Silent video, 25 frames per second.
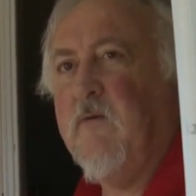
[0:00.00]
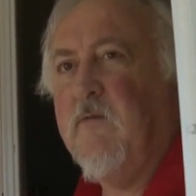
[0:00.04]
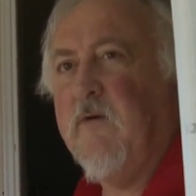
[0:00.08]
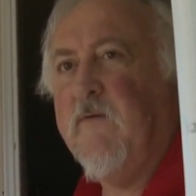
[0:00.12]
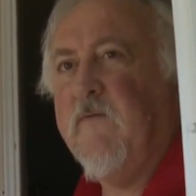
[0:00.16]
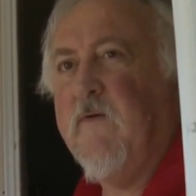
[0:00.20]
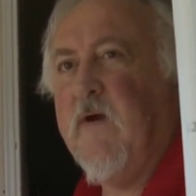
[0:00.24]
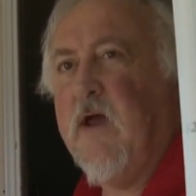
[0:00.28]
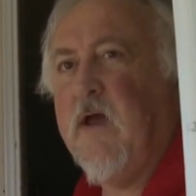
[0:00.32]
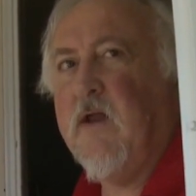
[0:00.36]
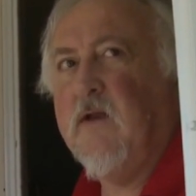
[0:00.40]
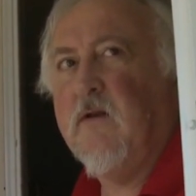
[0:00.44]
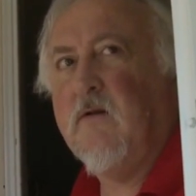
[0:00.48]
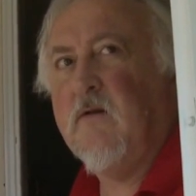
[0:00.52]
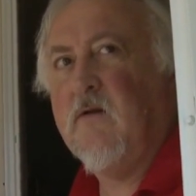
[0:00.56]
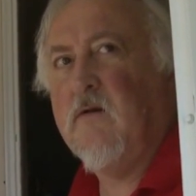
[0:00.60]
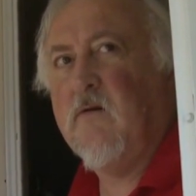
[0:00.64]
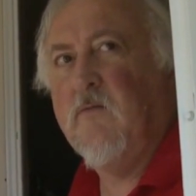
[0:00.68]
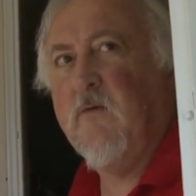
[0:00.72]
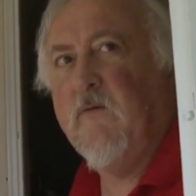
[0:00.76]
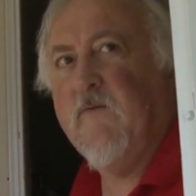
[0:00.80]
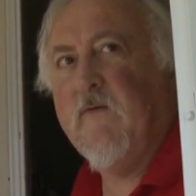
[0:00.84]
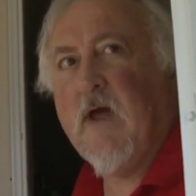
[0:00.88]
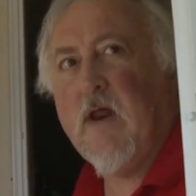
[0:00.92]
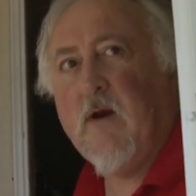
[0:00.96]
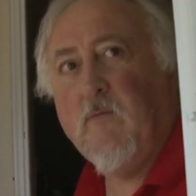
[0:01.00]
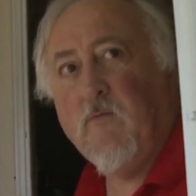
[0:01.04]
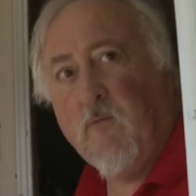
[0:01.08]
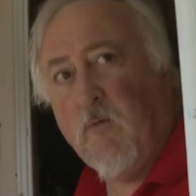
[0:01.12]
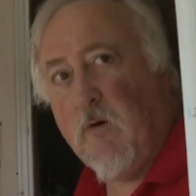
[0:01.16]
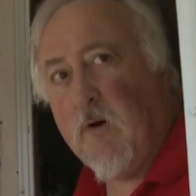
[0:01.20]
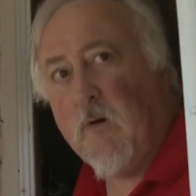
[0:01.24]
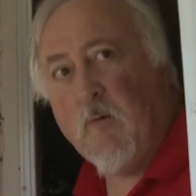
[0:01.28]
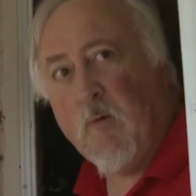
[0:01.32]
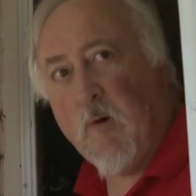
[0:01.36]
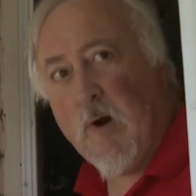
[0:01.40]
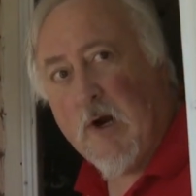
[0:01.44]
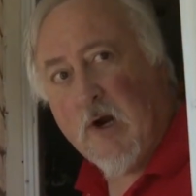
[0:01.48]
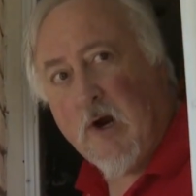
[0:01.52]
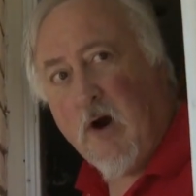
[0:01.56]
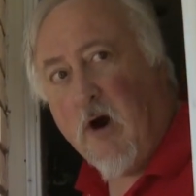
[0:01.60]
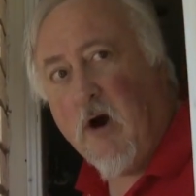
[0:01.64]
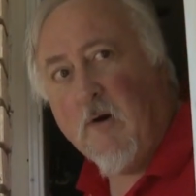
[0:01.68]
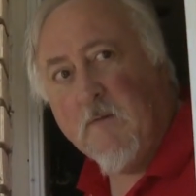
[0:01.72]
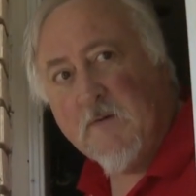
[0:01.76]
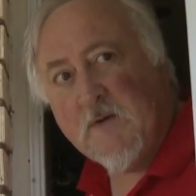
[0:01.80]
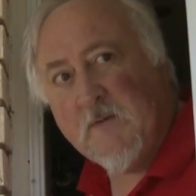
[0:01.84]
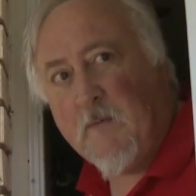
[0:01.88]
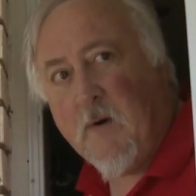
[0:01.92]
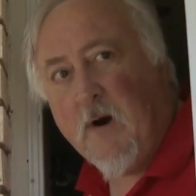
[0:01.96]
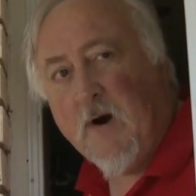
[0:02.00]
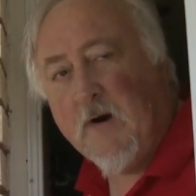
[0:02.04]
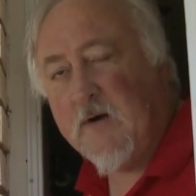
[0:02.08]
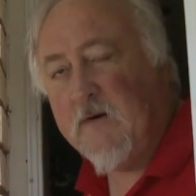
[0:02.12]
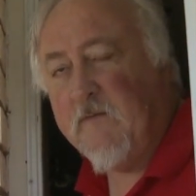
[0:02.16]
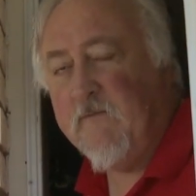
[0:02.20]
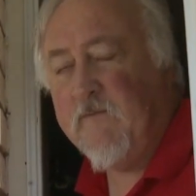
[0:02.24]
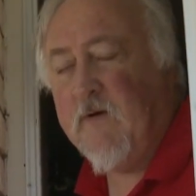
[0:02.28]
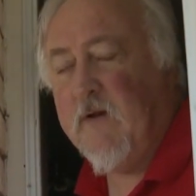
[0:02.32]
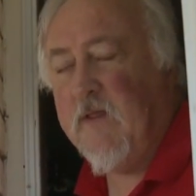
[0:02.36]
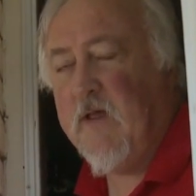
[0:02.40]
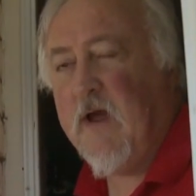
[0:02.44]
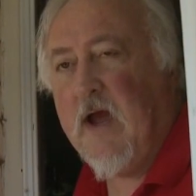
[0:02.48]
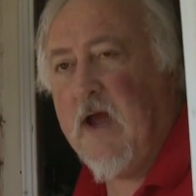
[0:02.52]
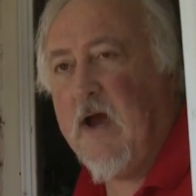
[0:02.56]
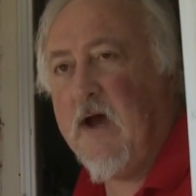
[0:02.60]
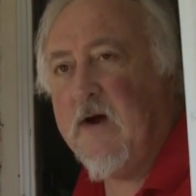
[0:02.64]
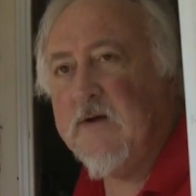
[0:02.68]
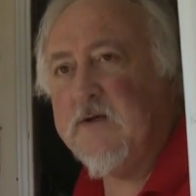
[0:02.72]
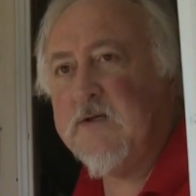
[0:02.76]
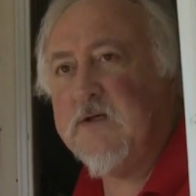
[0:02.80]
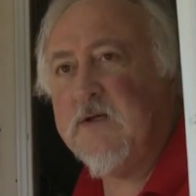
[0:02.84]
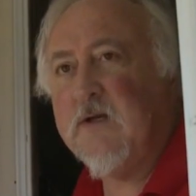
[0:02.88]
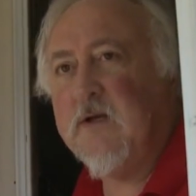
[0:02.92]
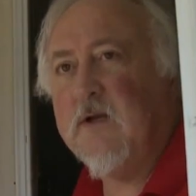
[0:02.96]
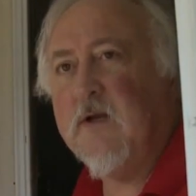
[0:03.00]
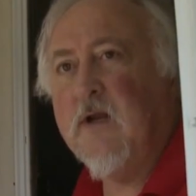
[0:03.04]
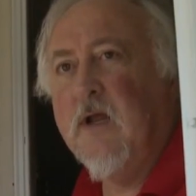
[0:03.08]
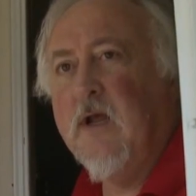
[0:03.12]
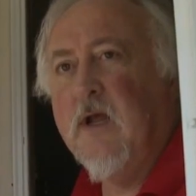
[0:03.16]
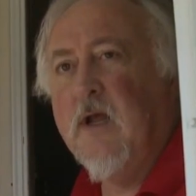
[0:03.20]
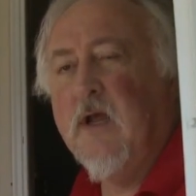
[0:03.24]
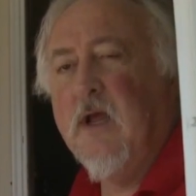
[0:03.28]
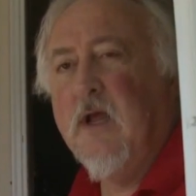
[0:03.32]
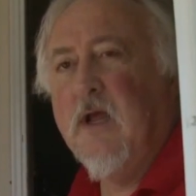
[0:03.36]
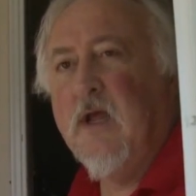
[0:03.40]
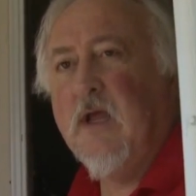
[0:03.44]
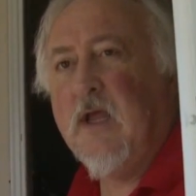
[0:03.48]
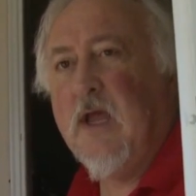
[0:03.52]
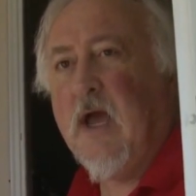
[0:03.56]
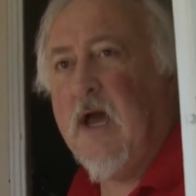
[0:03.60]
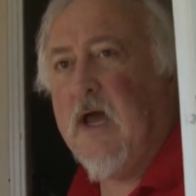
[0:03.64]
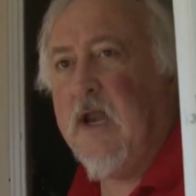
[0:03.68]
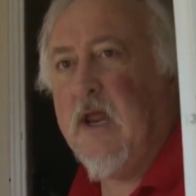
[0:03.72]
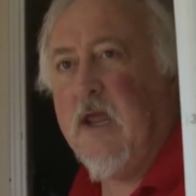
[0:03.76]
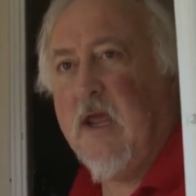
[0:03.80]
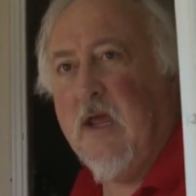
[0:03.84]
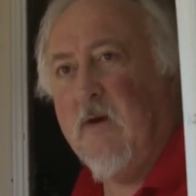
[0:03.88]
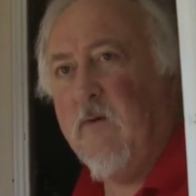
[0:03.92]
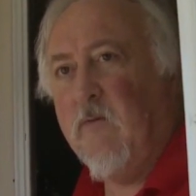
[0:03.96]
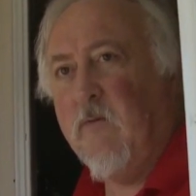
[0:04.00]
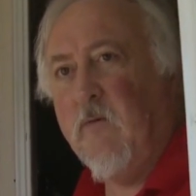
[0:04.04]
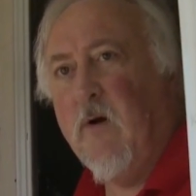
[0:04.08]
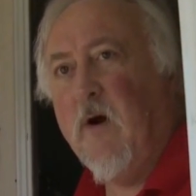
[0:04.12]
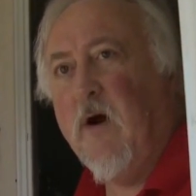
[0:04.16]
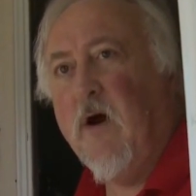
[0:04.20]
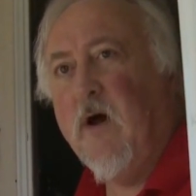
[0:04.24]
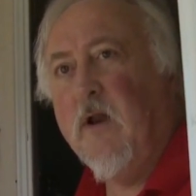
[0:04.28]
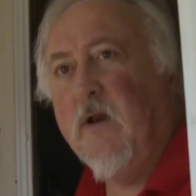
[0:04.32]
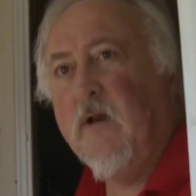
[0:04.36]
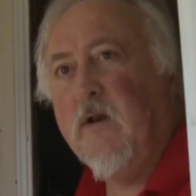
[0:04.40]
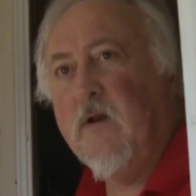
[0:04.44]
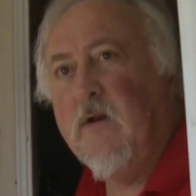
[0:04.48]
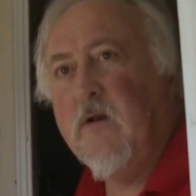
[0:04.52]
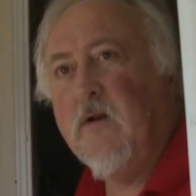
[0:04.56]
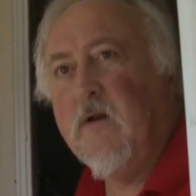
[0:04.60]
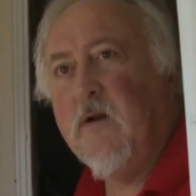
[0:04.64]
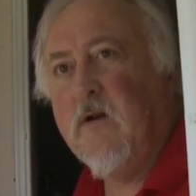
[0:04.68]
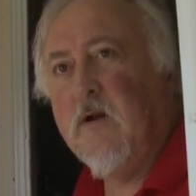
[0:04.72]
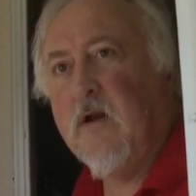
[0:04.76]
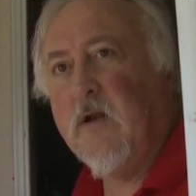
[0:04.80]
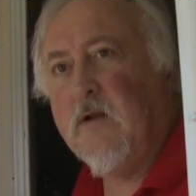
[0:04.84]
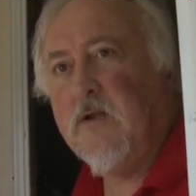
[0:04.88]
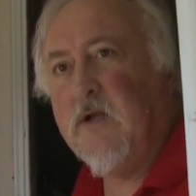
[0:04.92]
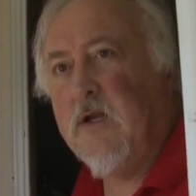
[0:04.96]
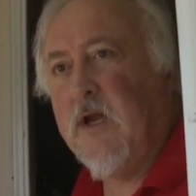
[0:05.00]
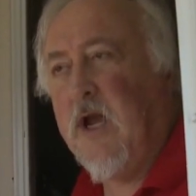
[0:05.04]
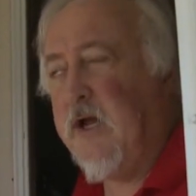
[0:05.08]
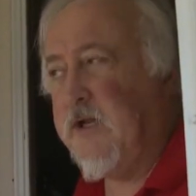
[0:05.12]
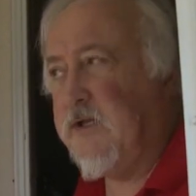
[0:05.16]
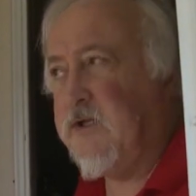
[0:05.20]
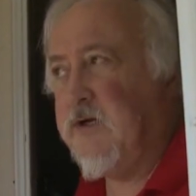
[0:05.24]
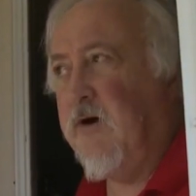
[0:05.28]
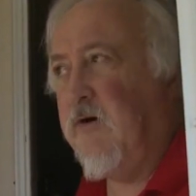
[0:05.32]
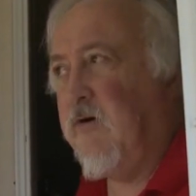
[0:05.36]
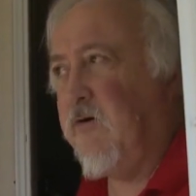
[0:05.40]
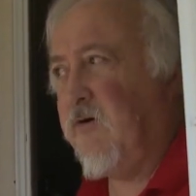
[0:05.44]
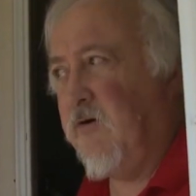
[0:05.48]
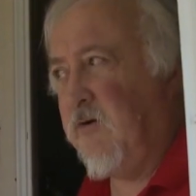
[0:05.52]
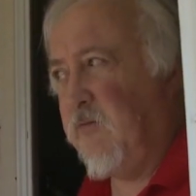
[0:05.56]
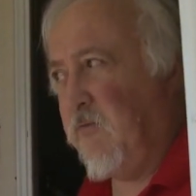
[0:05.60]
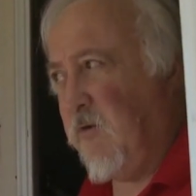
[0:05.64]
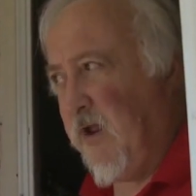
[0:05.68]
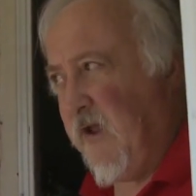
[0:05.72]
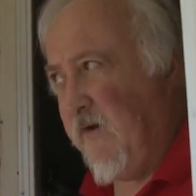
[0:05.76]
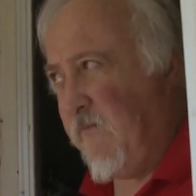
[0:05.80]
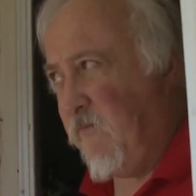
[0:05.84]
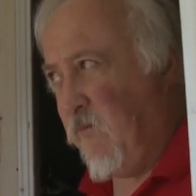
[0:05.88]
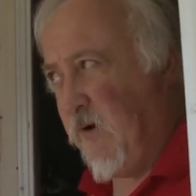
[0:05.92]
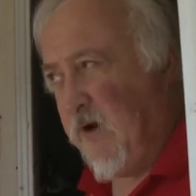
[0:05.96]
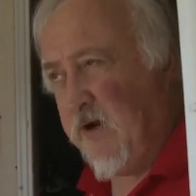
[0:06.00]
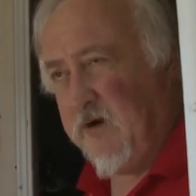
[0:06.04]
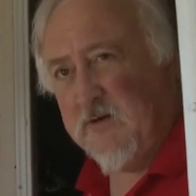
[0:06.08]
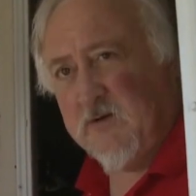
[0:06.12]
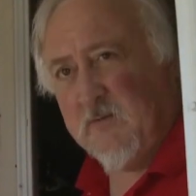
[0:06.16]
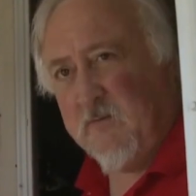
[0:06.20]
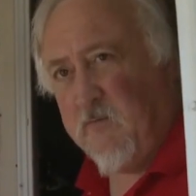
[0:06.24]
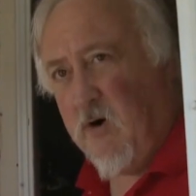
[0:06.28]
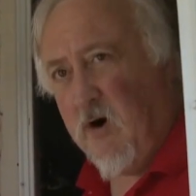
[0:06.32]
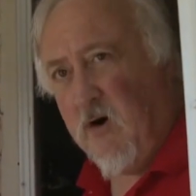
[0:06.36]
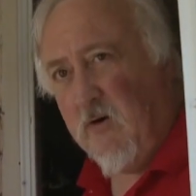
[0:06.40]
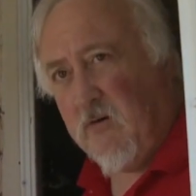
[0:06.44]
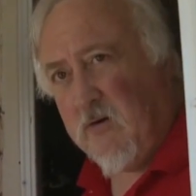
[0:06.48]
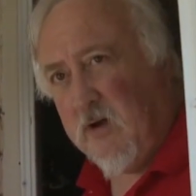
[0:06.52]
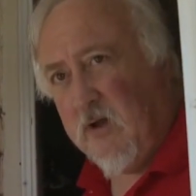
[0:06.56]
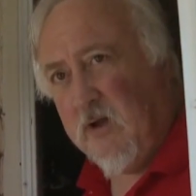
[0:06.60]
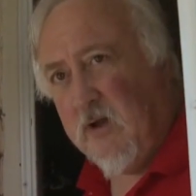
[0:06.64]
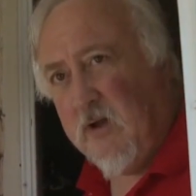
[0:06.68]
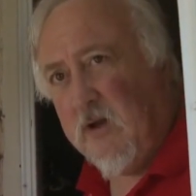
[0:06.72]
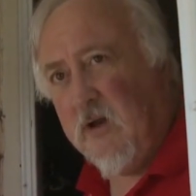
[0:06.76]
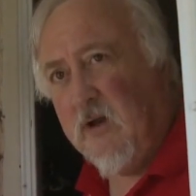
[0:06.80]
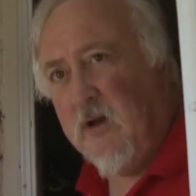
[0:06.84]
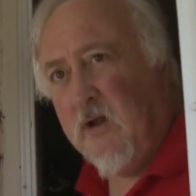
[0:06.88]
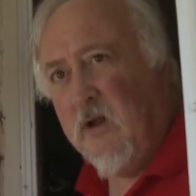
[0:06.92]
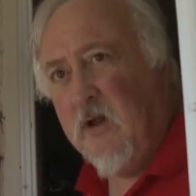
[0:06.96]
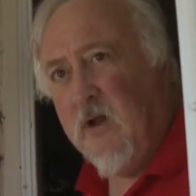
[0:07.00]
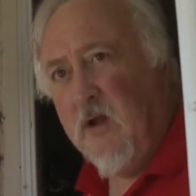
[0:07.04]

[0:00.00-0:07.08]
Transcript: We've had we've had one one car was parked in front of the house and got hit and run, got totaled. We had windows broken.